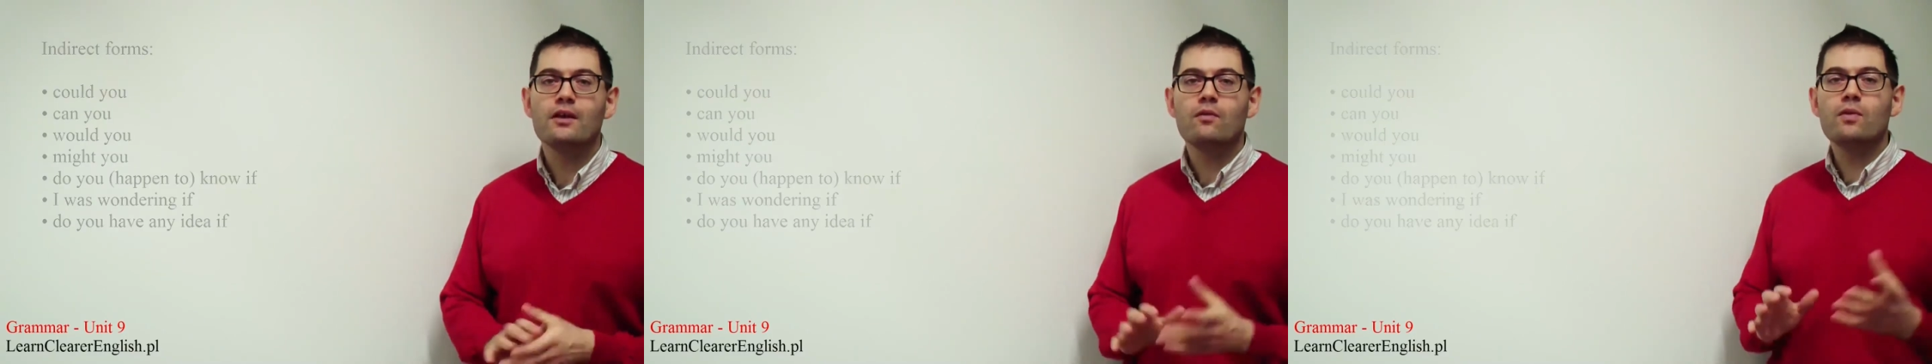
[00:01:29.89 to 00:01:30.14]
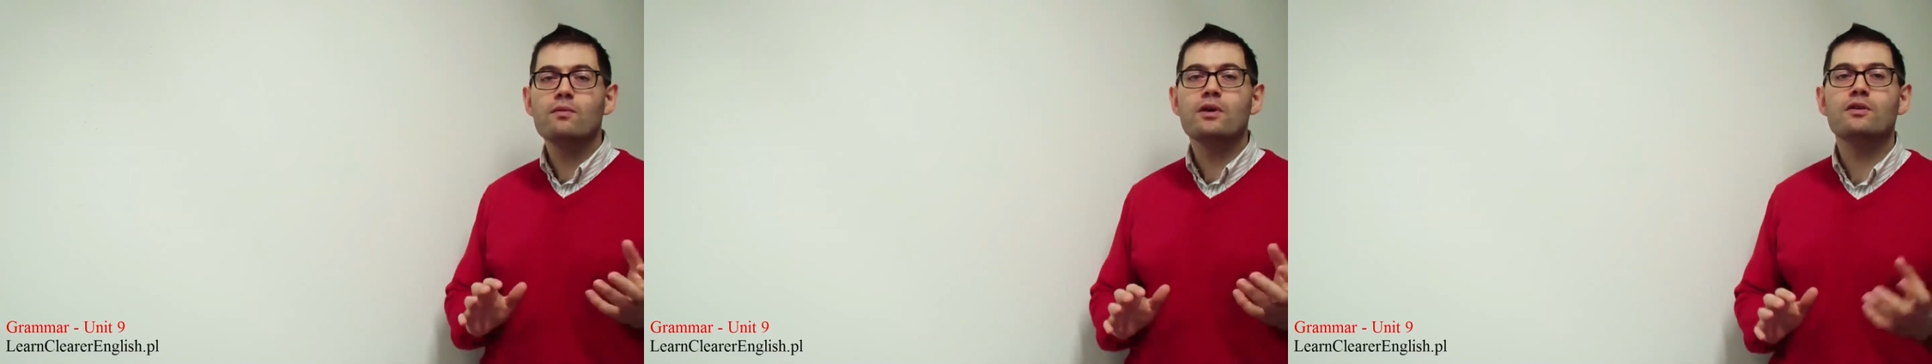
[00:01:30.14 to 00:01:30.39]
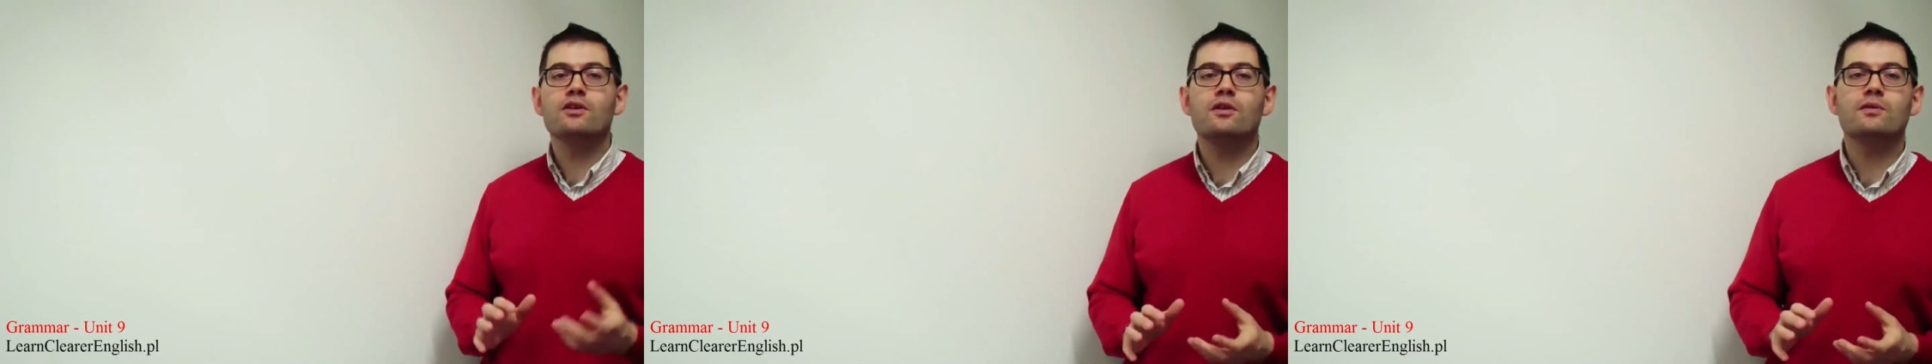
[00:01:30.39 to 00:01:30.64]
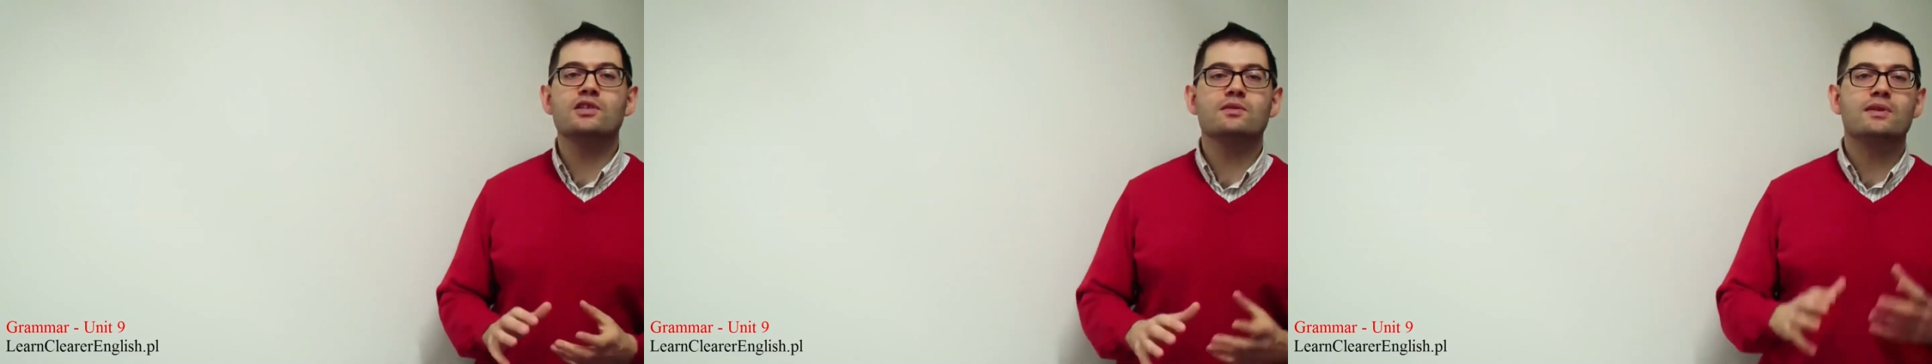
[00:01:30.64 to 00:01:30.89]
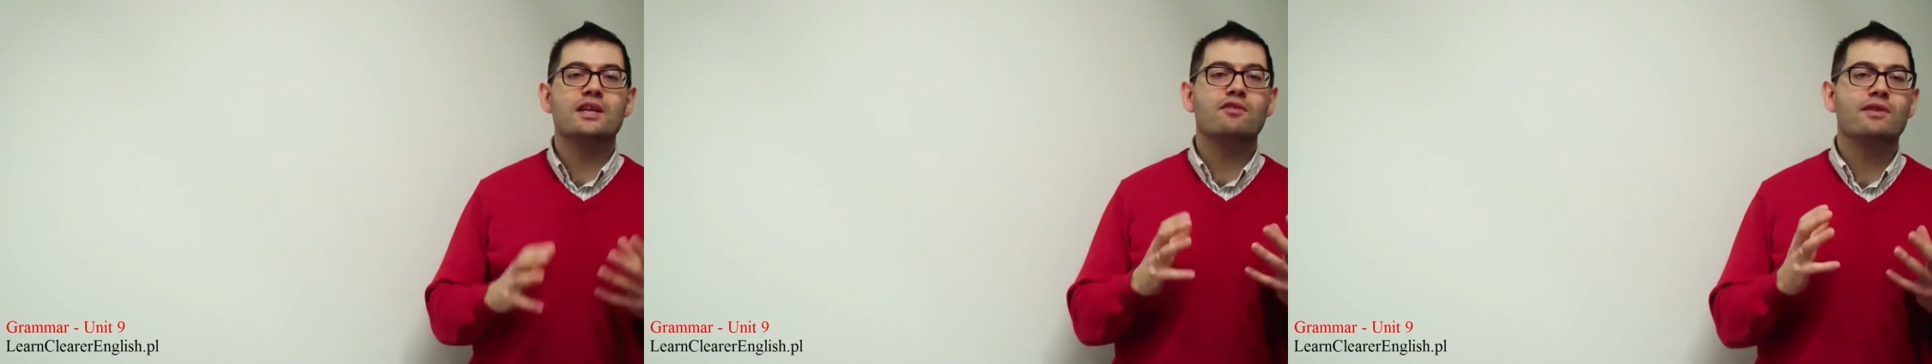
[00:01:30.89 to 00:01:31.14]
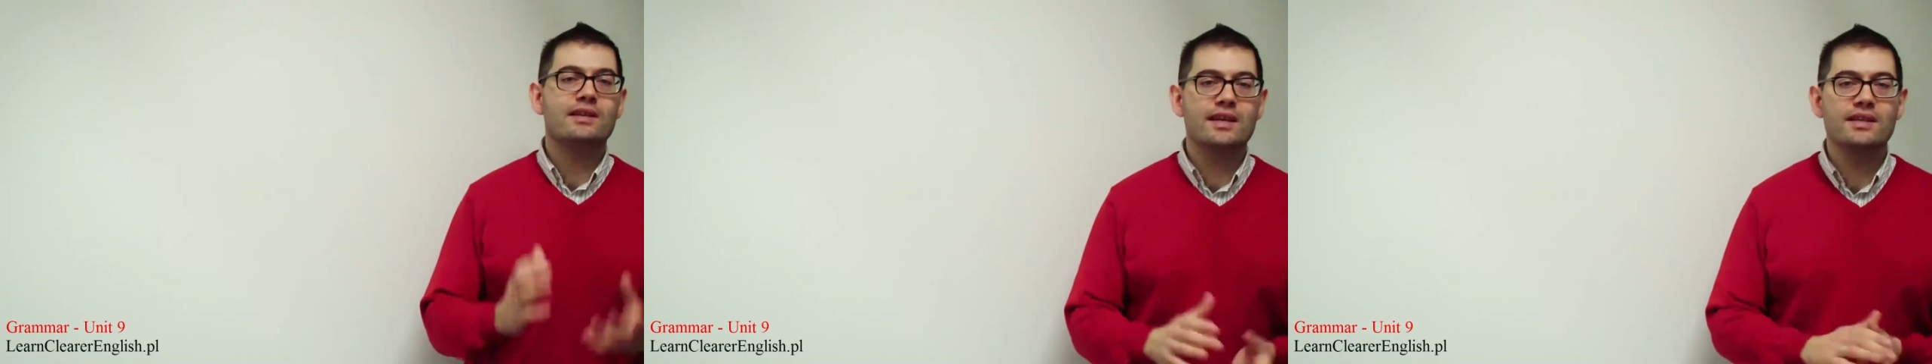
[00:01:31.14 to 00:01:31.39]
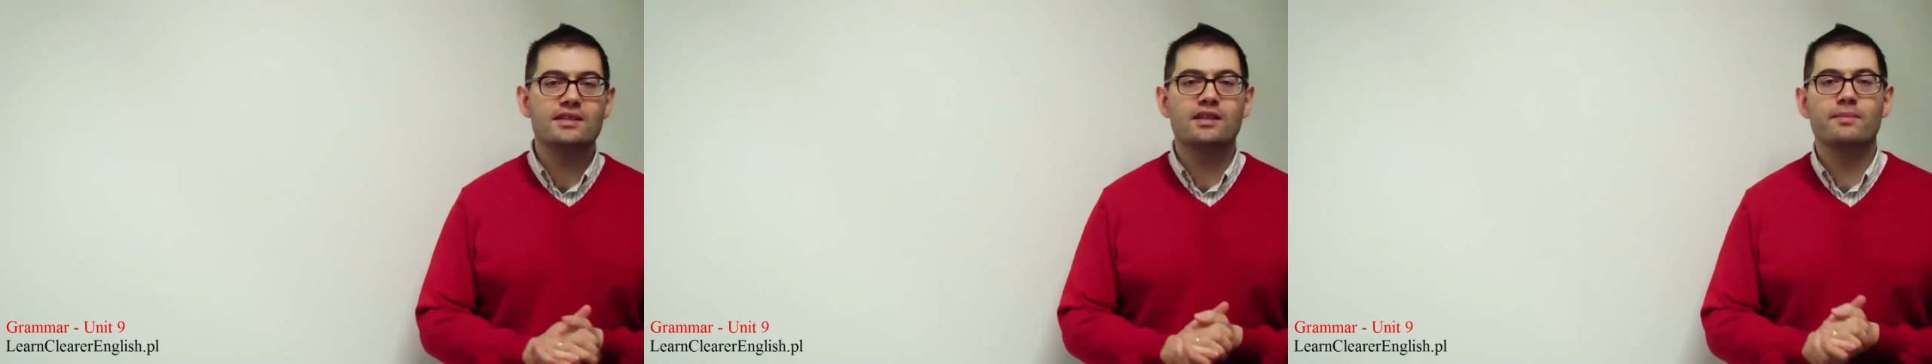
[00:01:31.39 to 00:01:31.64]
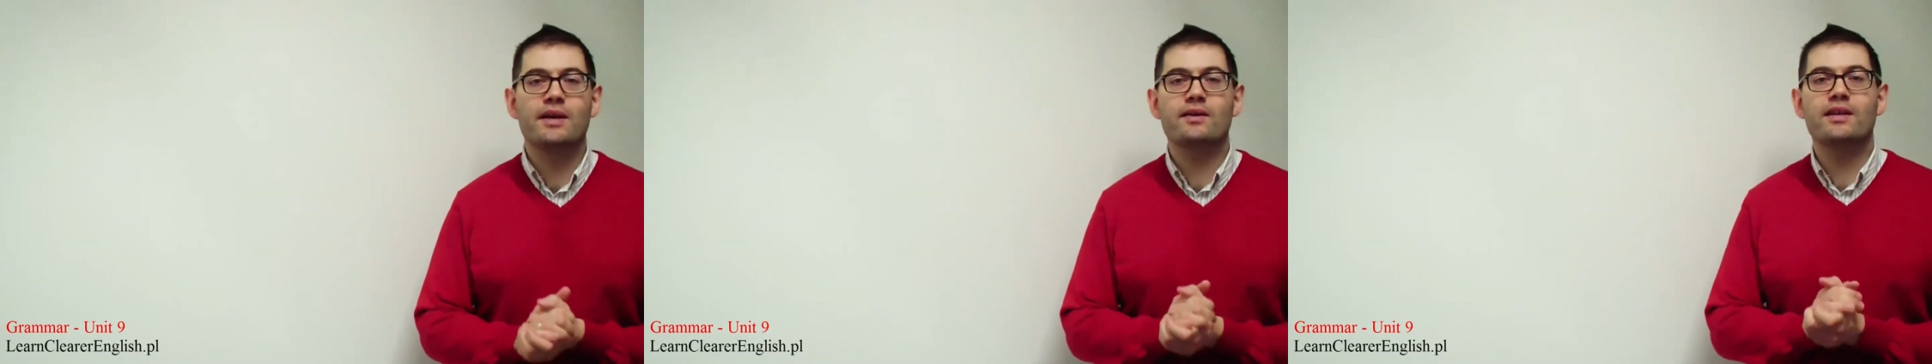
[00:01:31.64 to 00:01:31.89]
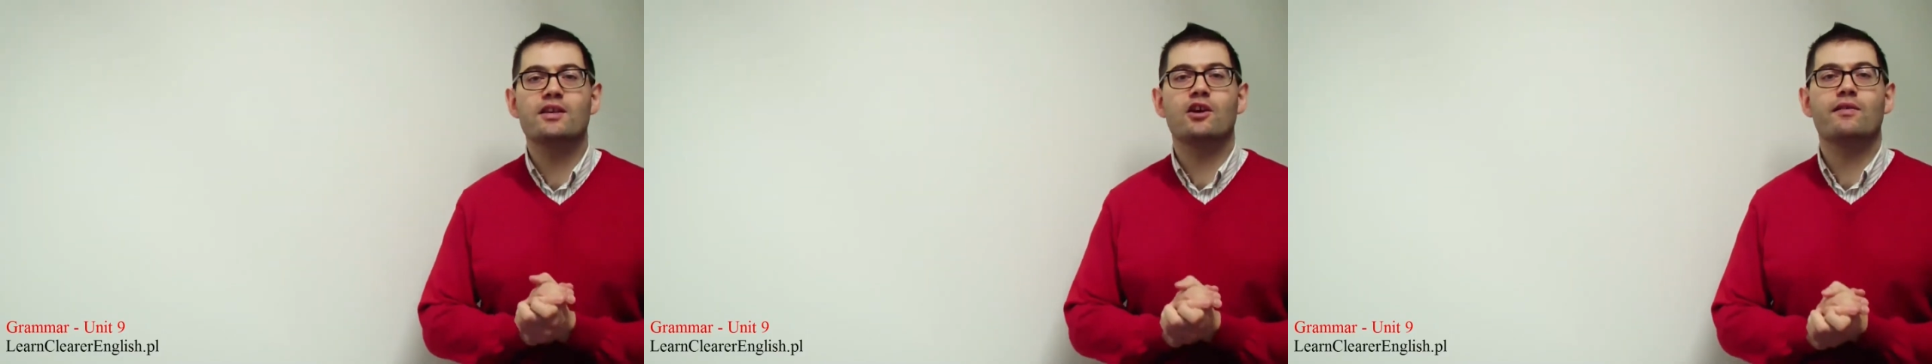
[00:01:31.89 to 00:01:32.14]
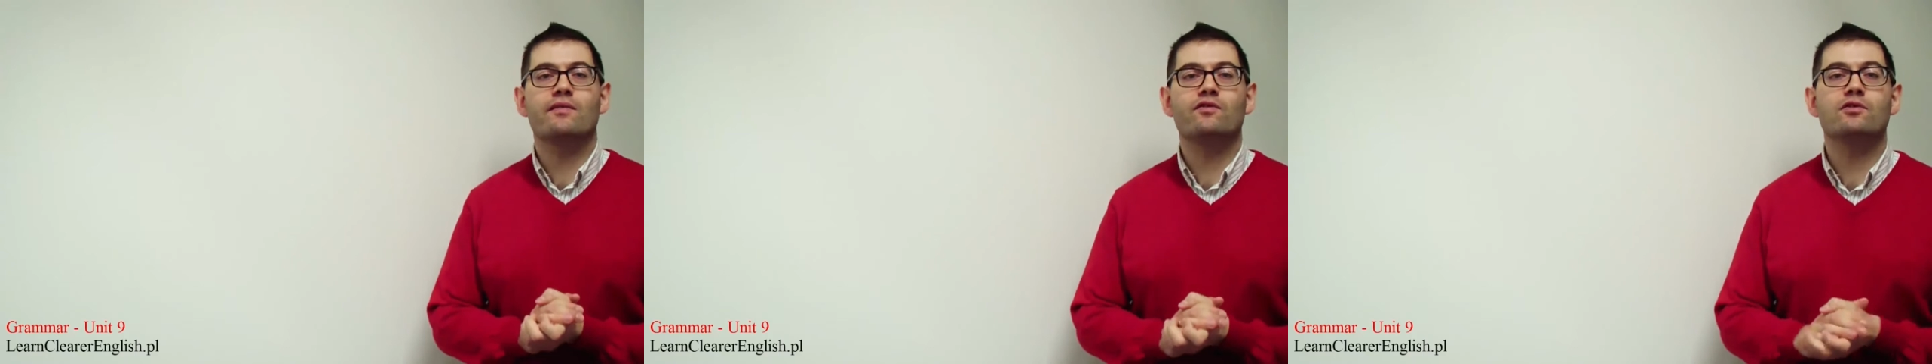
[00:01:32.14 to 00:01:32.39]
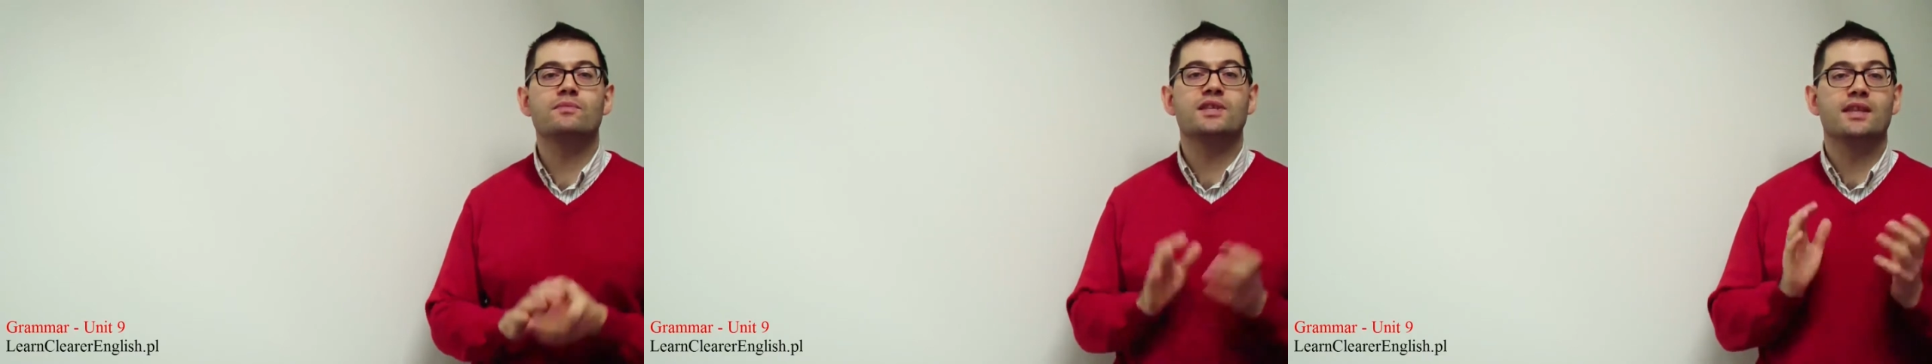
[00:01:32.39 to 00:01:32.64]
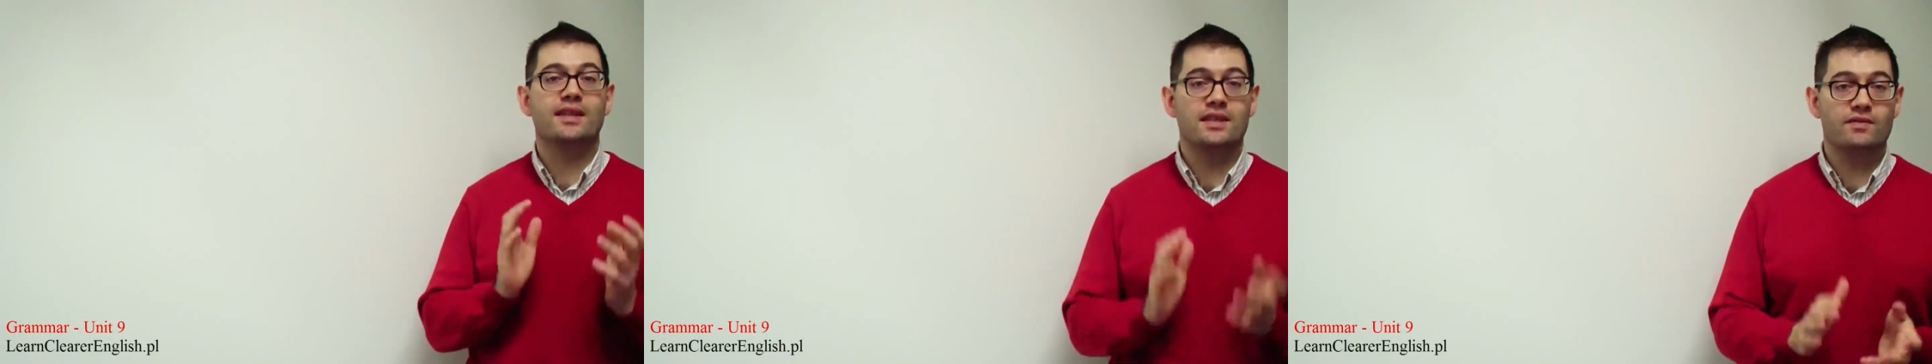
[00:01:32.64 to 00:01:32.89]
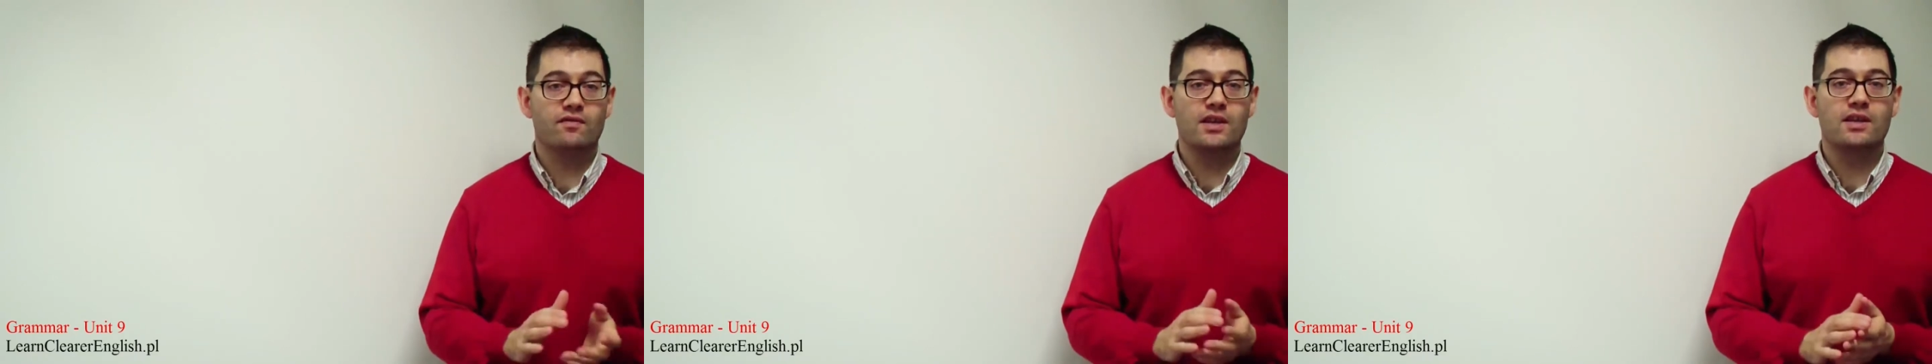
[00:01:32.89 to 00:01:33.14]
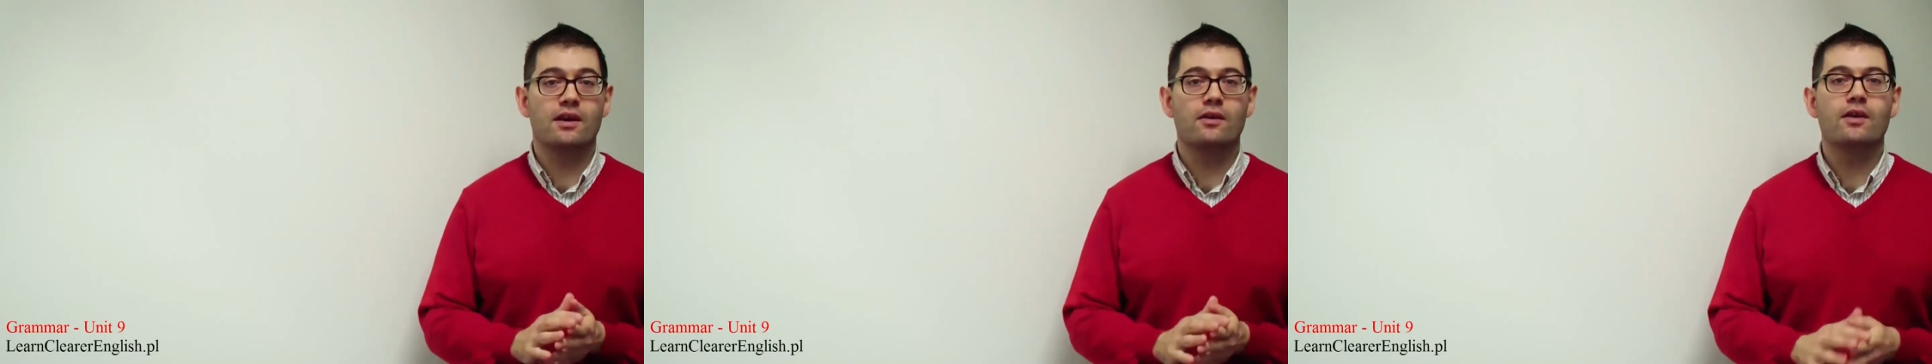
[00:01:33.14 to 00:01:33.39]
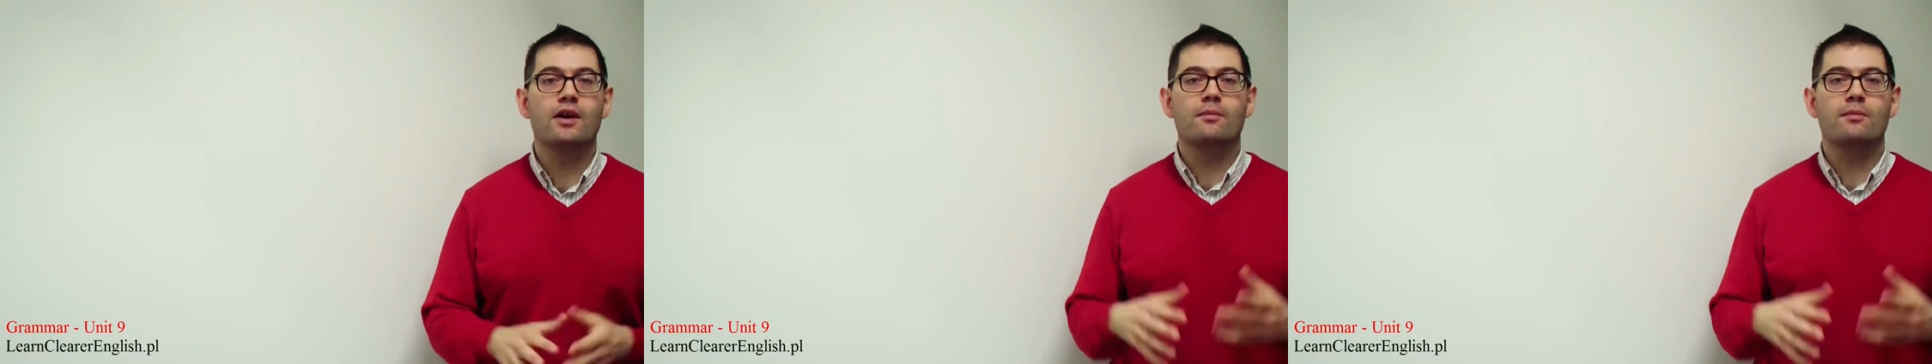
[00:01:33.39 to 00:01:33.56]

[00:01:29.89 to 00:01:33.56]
We won't go into any great detail about indirect forms in this video,